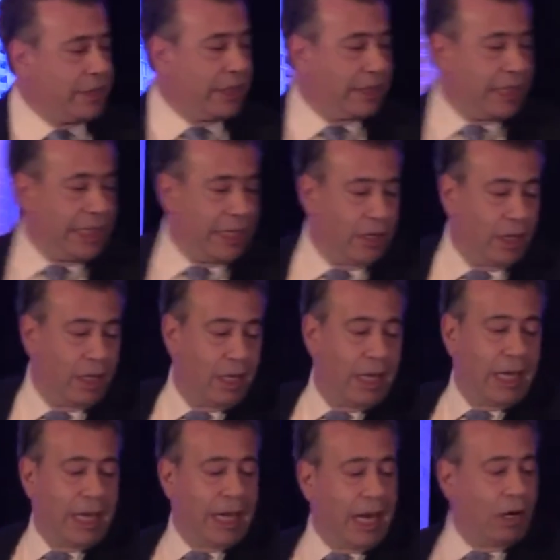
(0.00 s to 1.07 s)
the deal,
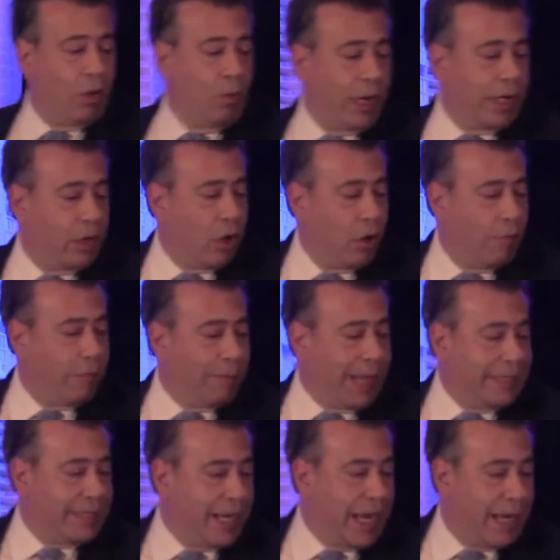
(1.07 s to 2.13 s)
and I don't want to go over
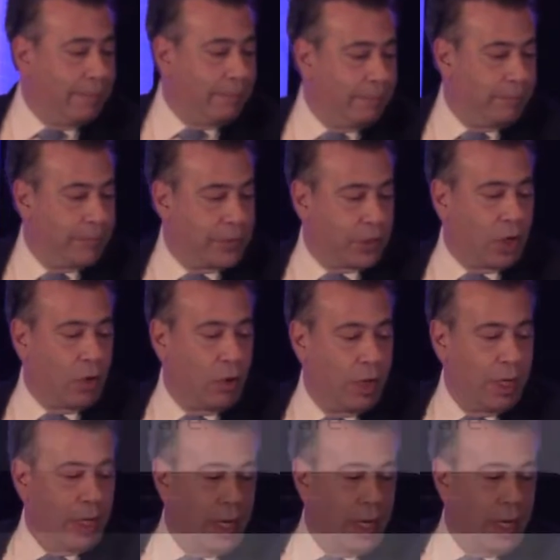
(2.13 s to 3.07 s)
my time. So